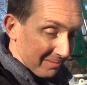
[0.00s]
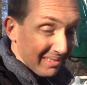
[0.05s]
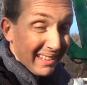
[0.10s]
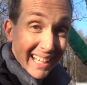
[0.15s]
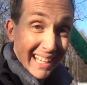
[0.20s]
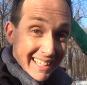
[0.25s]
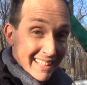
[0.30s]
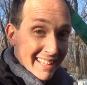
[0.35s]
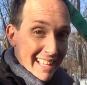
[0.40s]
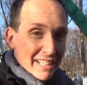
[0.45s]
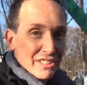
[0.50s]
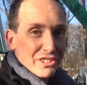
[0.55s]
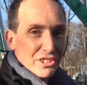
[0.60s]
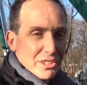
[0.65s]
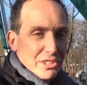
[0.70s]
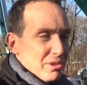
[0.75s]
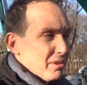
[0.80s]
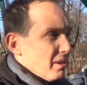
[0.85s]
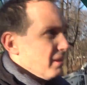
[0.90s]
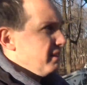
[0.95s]
I didn't actually
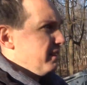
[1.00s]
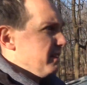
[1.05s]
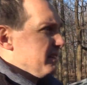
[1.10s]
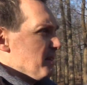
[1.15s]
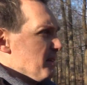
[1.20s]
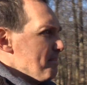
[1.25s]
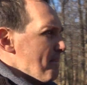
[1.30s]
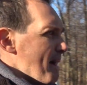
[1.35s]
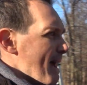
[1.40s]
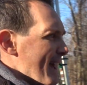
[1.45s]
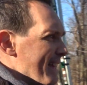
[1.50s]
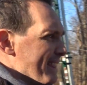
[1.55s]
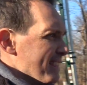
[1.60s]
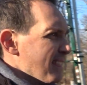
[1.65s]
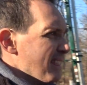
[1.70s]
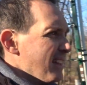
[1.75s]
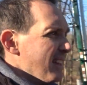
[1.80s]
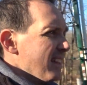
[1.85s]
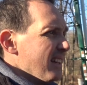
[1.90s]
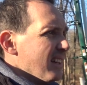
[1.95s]
do the, the math.
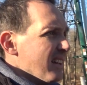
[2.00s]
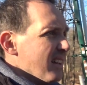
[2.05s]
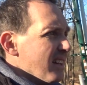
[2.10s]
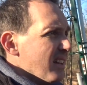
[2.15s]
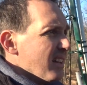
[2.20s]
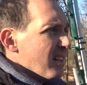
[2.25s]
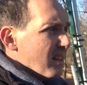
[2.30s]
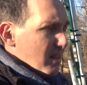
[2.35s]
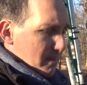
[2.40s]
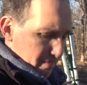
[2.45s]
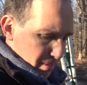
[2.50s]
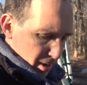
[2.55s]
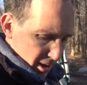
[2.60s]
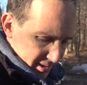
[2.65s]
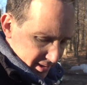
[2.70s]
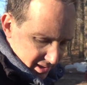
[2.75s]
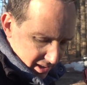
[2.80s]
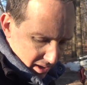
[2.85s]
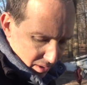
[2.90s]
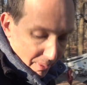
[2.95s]

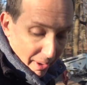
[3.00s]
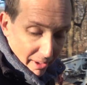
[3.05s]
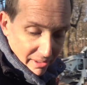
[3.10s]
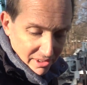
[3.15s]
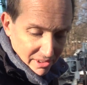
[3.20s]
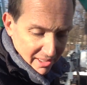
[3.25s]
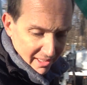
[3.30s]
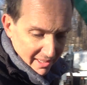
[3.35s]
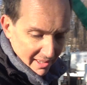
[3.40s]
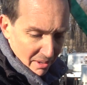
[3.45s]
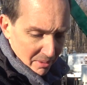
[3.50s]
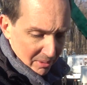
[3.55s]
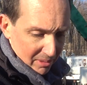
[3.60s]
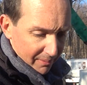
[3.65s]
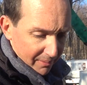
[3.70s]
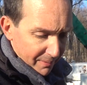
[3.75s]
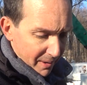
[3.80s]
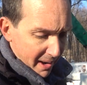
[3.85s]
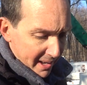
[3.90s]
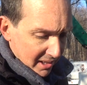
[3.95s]
But uh, we also didn't know what
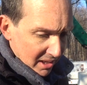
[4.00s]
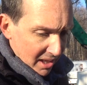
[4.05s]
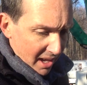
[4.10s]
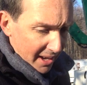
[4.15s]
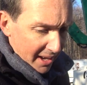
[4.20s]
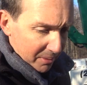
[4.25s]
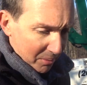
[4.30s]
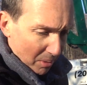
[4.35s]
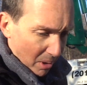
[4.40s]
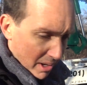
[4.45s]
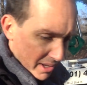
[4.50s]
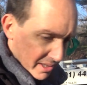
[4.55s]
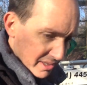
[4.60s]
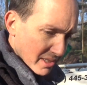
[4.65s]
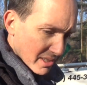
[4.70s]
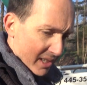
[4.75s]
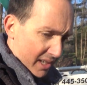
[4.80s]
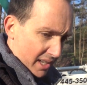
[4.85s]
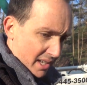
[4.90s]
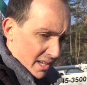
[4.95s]
the final height was.
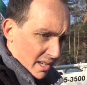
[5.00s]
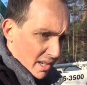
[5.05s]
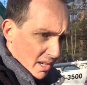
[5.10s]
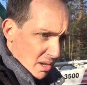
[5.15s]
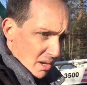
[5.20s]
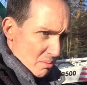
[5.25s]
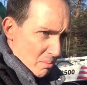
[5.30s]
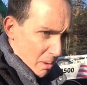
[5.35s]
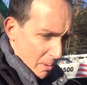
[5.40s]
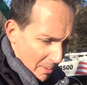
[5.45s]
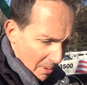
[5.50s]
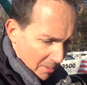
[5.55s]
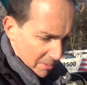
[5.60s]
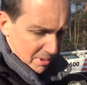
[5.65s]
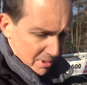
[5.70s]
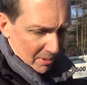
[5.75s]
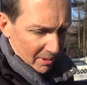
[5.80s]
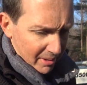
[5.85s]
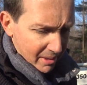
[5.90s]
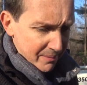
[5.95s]
When we were
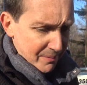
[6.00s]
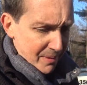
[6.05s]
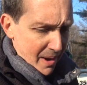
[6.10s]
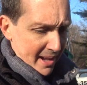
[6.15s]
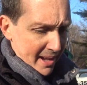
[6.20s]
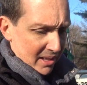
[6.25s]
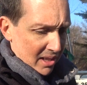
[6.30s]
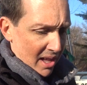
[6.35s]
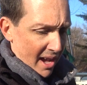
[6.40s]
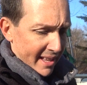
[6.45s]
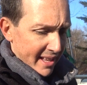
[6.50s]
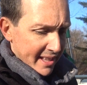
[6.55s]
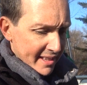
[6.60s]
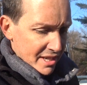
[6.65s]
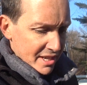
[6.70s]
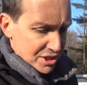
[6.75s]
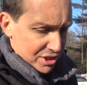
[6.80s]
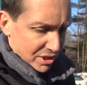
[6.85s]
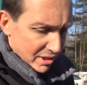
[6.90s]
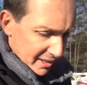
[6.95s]
doing the final height
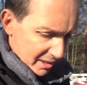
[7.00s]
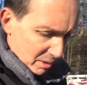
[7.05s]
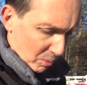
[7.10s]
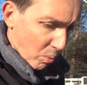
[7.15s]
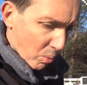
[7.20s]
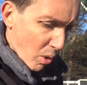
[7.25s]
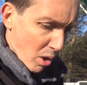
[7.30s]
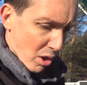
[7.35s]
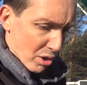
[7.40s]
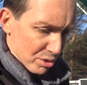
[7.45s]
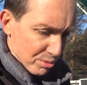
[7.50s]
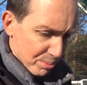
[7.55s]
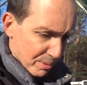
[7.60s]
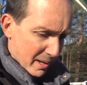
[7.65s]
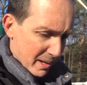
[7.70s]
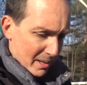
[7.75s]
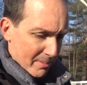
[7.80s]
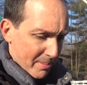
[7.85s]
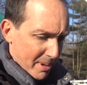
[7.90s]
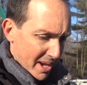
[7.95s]
initially, the walls were
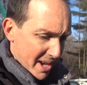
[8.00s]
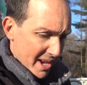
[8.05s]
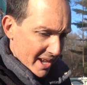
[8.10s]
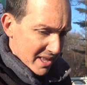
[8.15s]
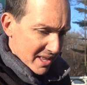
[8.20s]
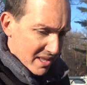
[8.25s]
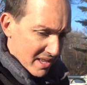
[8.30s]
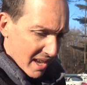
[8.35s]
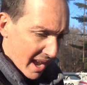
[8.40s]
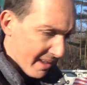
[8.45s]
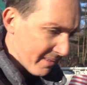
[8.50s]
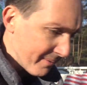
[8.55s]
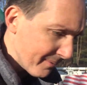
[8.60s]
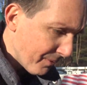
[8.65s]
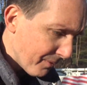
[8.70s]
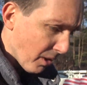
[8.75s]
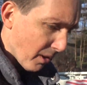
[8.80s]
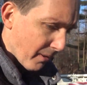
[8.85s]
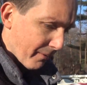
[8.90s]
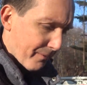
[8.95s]
gonna be 10
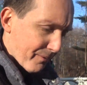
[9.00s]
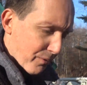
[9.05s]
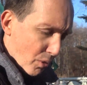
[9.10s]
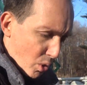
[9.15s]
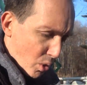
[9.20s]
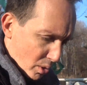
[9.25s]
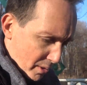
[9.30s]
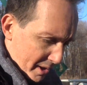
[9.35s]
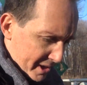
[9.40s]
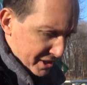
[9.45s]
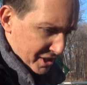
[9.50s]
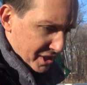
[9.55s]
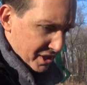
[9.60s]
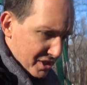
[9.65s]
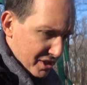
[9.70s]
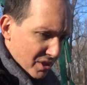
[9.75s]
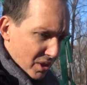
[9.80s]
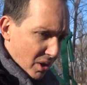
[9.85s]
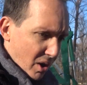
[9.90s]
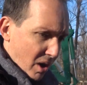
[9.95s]
foot, four
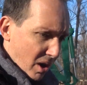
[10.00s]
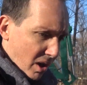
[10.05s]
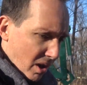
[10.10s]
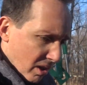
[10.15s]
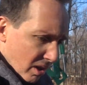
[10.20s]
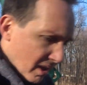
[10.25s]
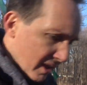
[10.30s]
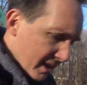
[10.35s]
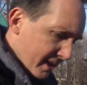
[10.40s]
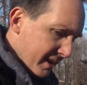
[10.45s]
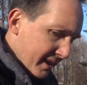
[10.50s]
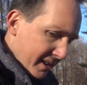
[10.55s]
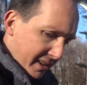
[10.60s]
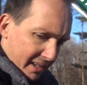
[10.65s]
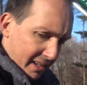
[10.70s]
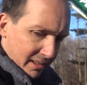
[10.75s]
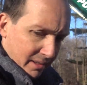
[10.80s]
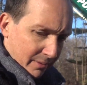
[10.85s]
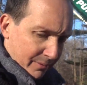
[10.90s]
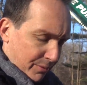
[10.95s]
inches tall
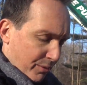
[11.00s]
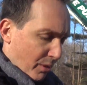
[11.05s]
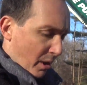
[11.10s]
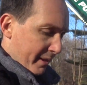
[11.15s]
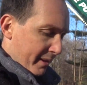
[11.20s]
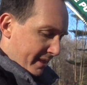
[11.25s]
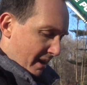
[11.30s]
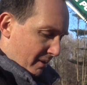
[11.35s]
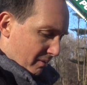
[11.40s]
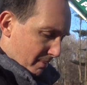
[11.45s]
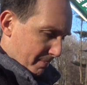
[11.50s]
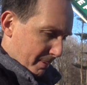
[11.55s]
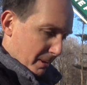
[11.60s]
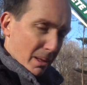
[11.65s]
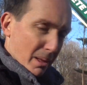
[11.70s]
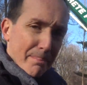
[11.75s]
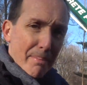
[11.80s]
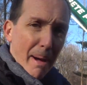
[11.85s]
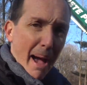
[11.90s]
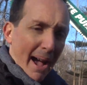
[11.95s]
in the front. That would have put
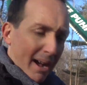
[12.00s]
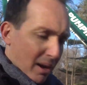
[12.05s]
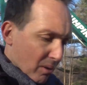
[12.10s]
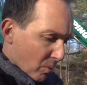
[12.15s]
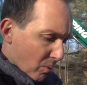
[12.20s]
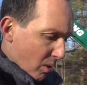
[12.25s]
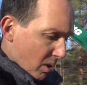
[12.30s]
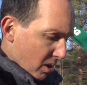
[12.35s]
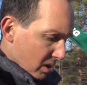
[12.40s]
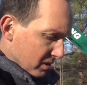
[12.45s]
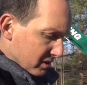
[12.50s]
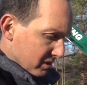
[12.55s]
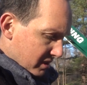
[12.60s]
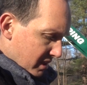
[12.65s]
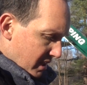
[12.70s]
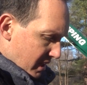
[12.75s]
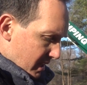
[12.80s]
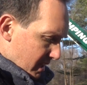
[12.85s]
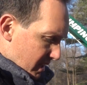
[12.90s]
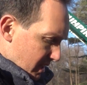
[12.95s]
the back walls
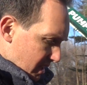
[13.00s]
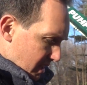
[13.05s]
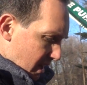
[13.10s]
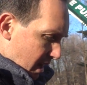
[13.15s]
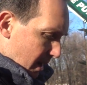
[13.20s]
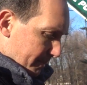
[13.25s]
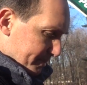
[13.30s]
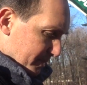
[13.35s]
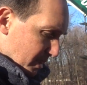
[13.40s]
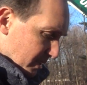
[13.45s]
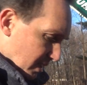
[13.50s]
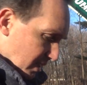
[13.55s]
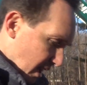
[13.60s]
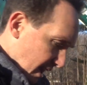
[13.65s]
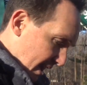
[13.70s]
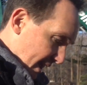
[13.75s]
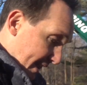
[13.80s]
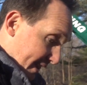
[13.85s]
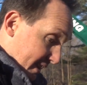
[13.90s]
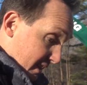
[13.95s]
up to
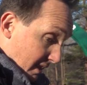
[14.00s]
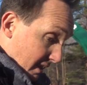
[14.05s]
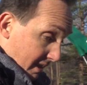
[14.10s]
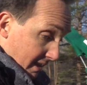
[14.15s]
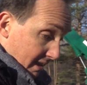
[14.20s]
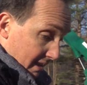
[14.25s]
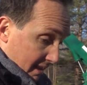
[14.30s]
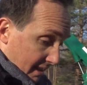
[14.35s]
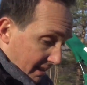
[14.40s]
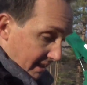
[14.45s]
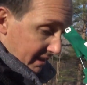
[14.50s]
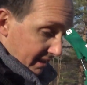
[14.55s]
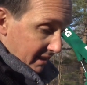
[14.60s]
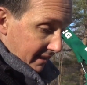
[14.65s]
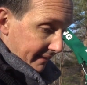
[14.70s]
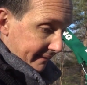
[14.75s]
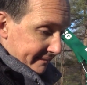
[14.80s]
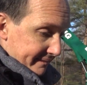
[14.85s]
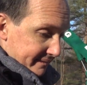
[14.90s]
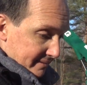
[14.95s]
like uh,
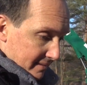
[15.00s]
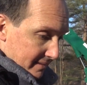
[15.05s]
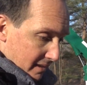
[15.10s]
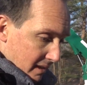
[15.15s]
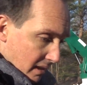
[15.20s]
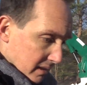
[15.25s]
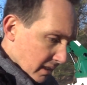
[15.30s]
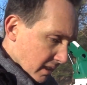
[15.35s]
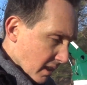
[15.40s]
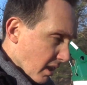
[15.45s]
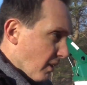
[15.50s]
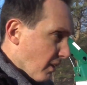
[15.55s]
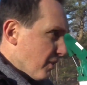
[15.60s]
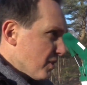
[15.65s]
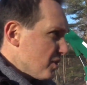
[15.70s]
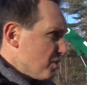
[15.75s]
a little over